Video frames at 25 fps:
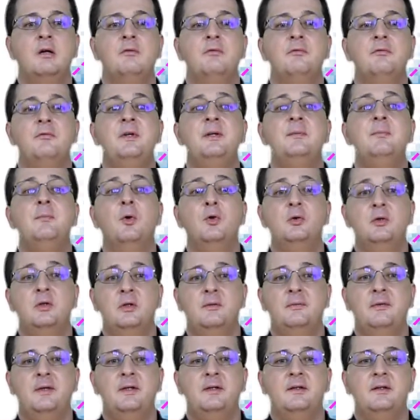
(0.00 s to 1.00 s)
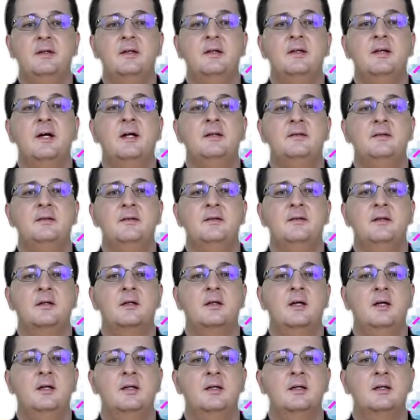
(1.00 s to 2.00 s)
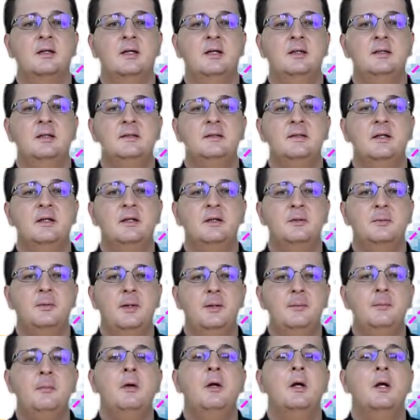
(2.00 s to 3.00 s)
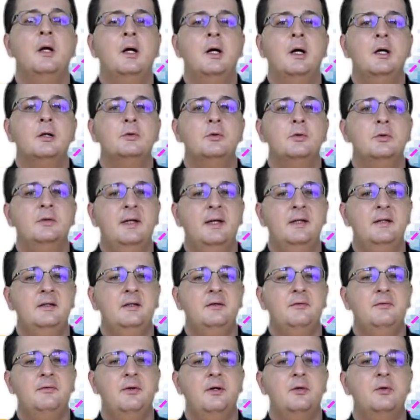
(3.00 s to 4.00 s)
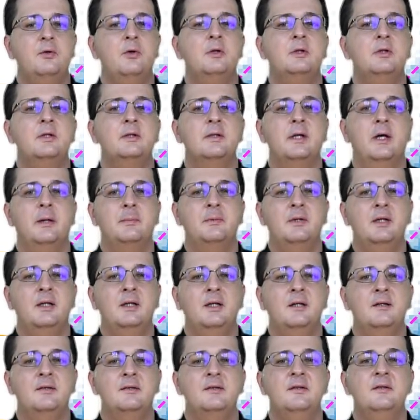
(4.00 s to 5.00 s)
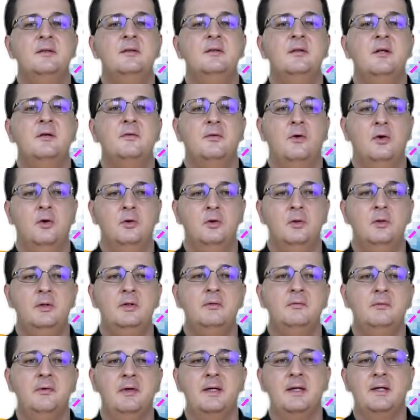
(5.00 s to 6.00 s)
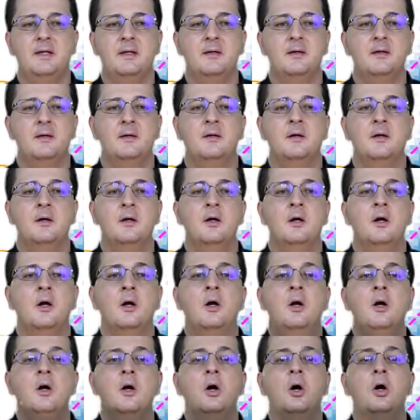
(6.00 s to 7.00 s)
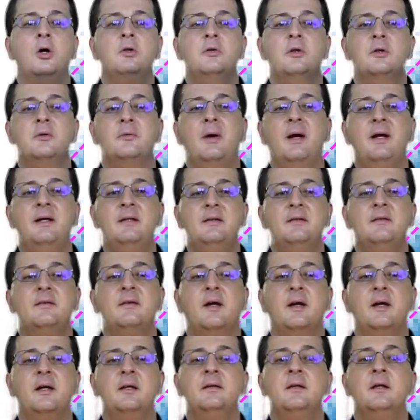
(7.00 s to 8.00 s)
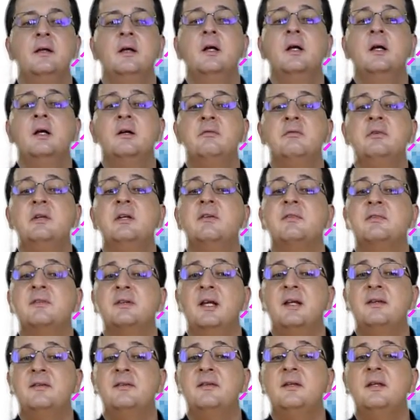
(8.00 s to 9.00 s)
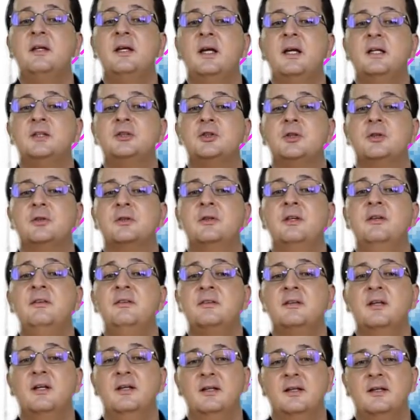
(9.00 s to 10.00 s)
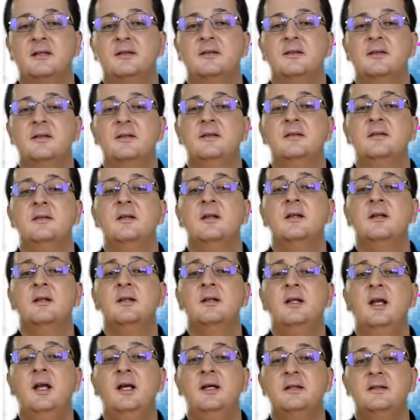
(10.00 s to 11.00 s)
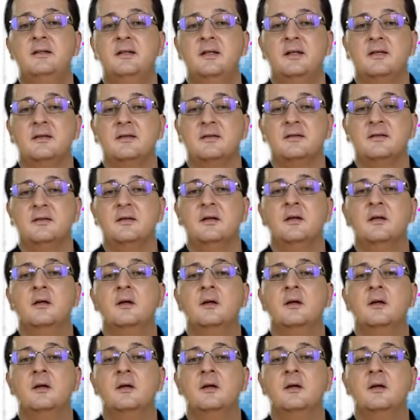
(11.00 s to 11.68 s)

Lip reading: We motivate the cuts in the color-color diagram to identify early type galaxies the following way. On the right side, we have dusty edge on these galaxies like this.